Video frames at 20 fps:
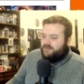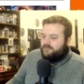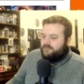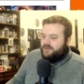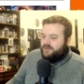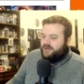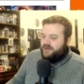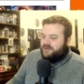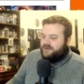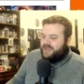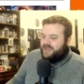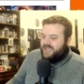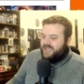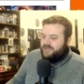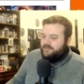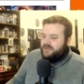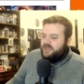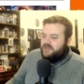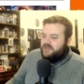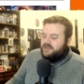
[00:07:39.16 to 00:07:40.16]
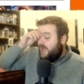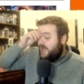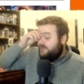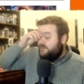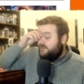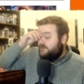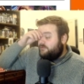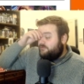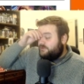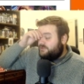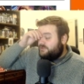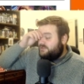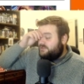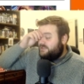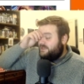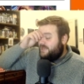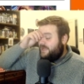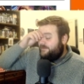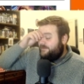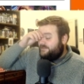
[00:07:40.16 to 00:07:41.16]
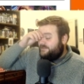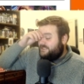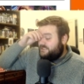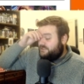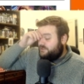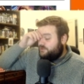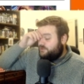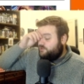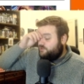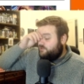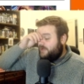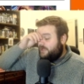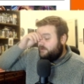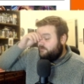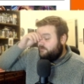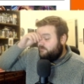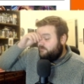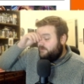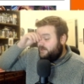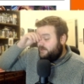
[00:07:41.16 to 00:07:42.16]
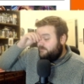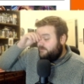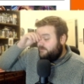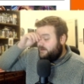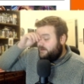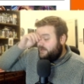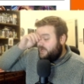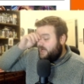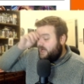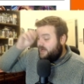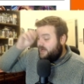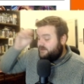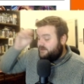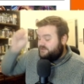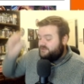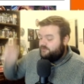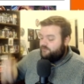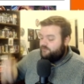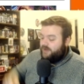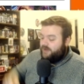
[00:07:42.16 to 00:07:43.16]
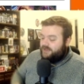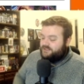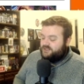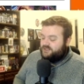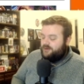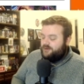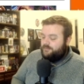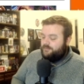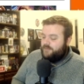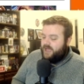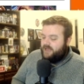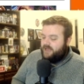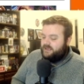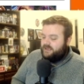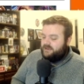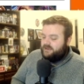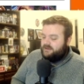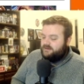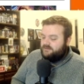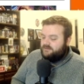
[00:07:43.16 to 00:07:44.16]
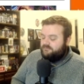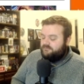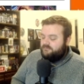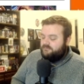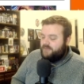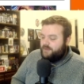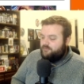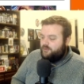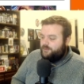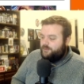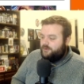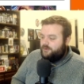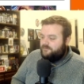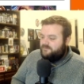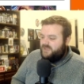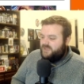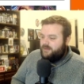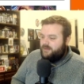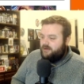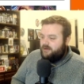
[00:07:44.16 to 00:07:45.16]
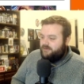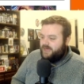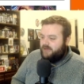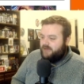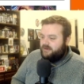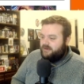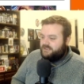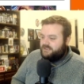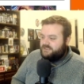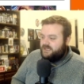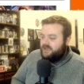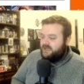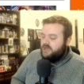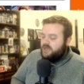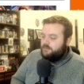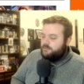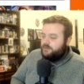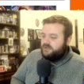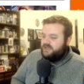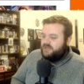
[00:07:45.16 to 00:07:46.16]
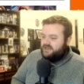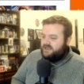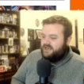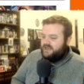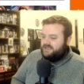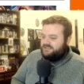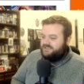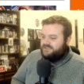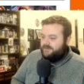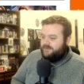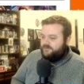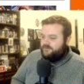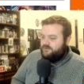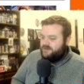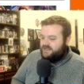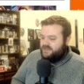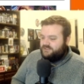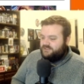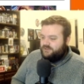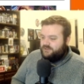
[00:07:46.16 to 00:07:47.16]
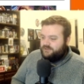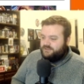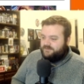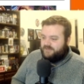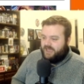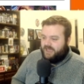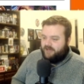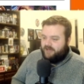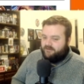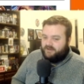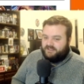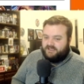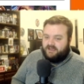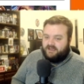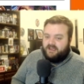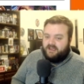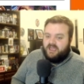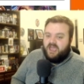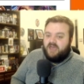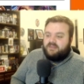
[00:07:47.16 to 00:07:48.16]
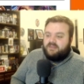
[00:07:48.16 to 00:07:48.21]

remember her name. I think Russell T Davies is just trying really, really hard to write a compelling and memorable female character, but neglects to give her any sort of character.